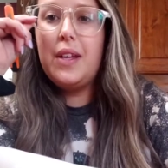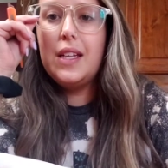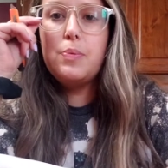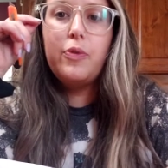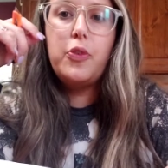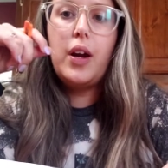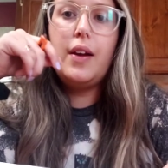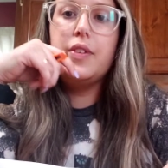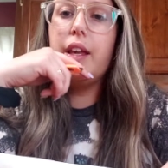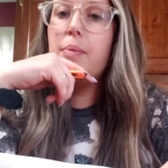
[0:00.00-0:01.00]
minutes before I
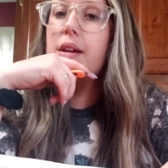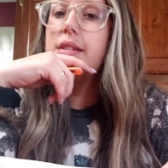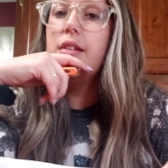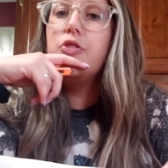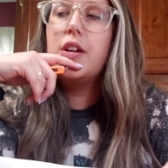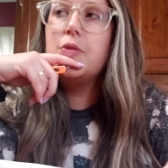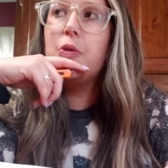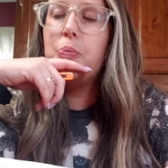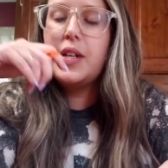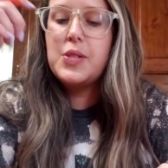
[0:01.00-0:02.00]
have to get my son dressed
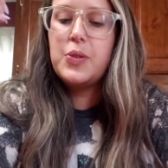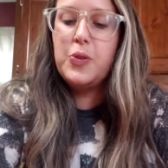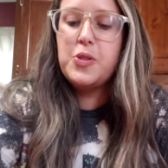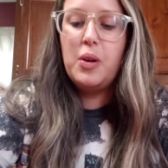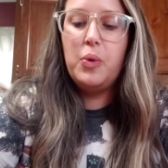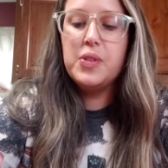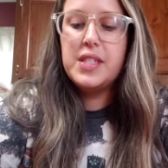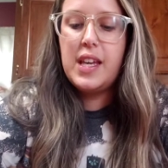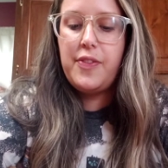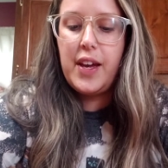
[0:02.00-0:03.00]
for preschool. So we'll
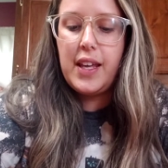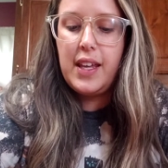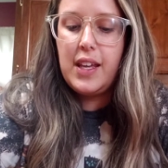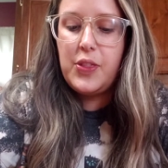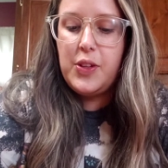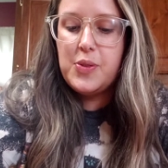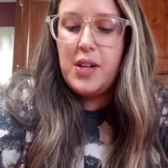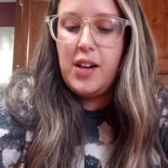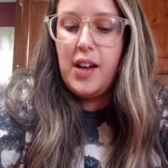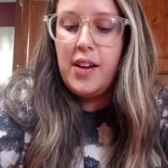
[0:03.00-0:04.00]
see if I can get those
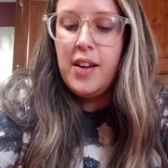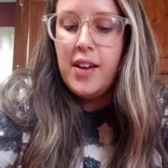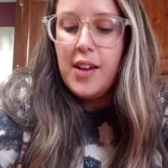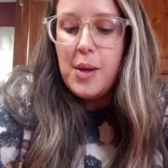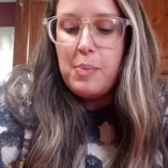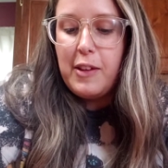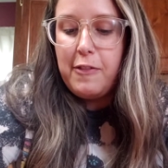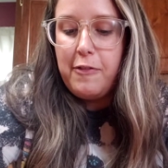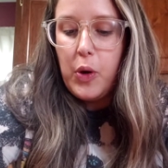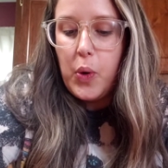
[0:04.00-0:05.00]
on
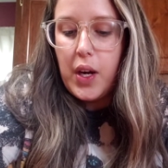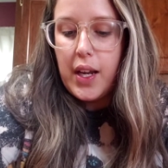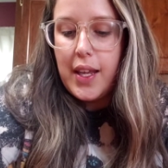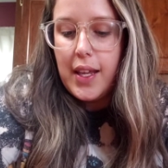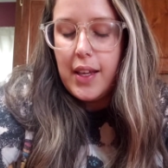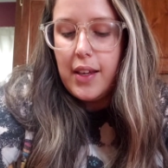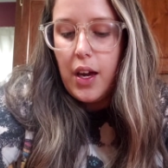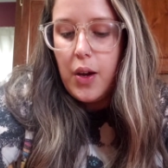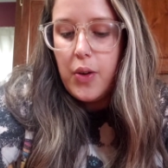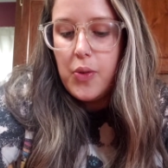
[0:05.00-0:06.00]
before he
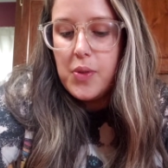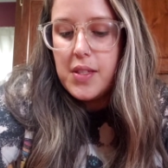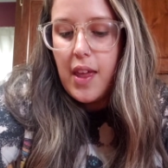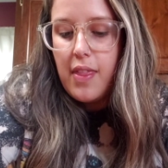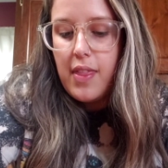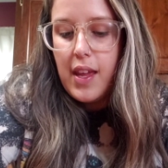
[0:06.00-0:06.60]
goes. And